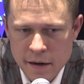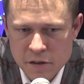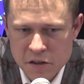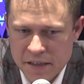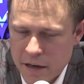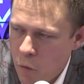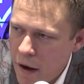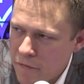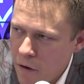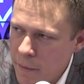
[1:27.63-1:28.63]
just getting
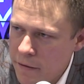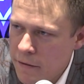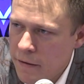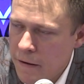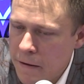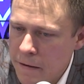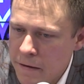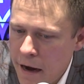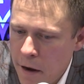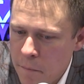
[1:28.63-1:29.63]
away from it
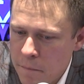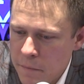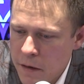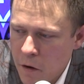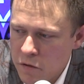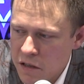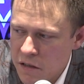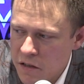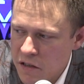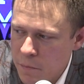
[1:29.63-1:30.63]
and, you know,
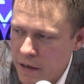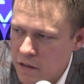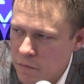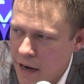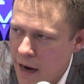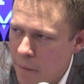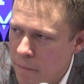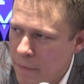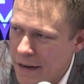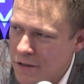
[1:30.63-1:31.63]
just spending some
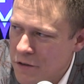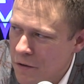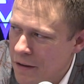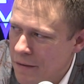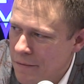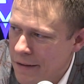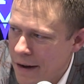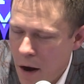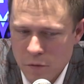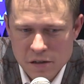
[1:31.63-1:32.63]
time making sure that
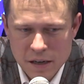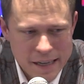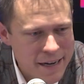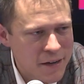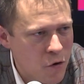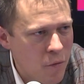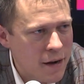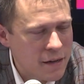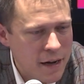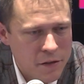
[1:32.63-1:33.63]
I was leading correctly.